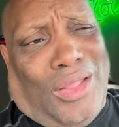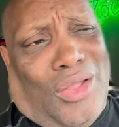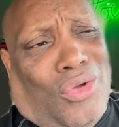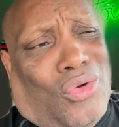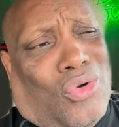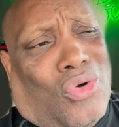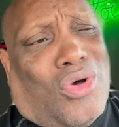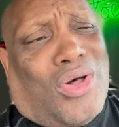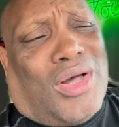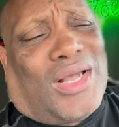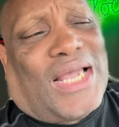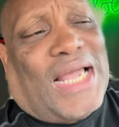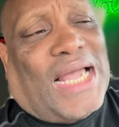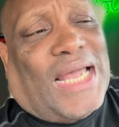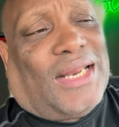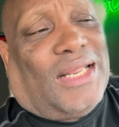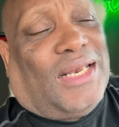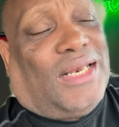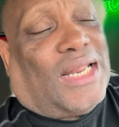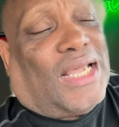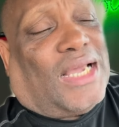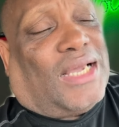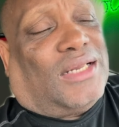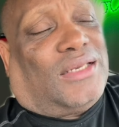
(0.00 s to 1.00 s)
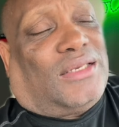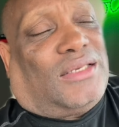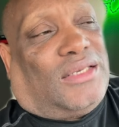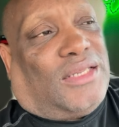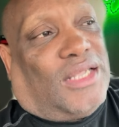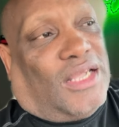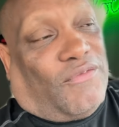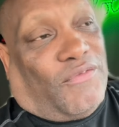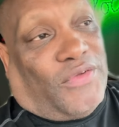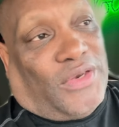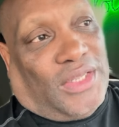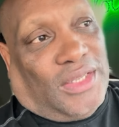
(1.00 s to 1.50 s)
all kind of
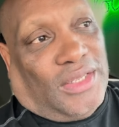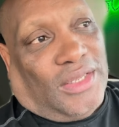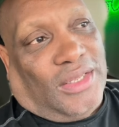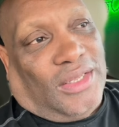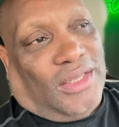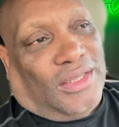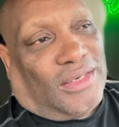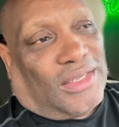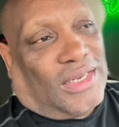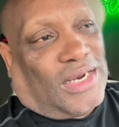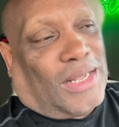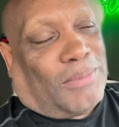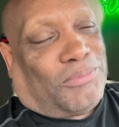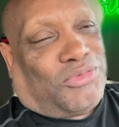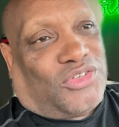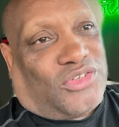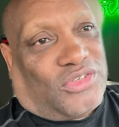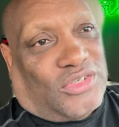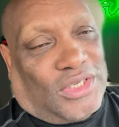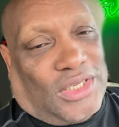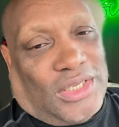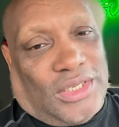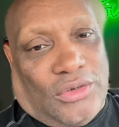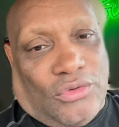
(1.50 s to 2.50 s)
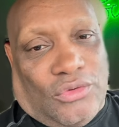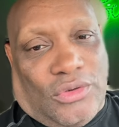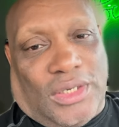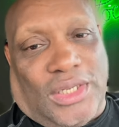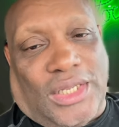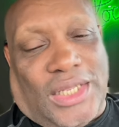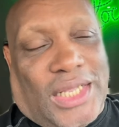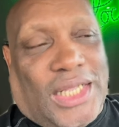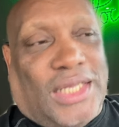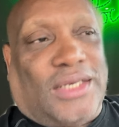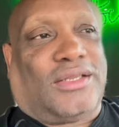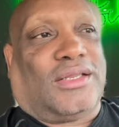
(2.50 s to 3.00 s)
negativity that I'm seeing on
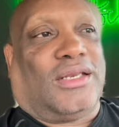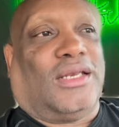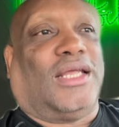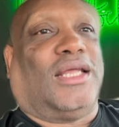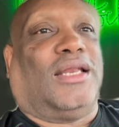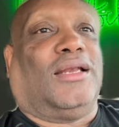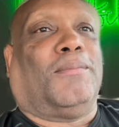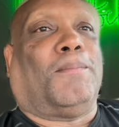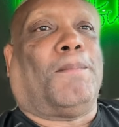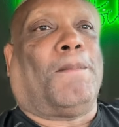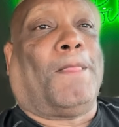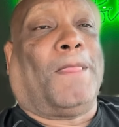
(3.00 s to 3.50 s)
the internet.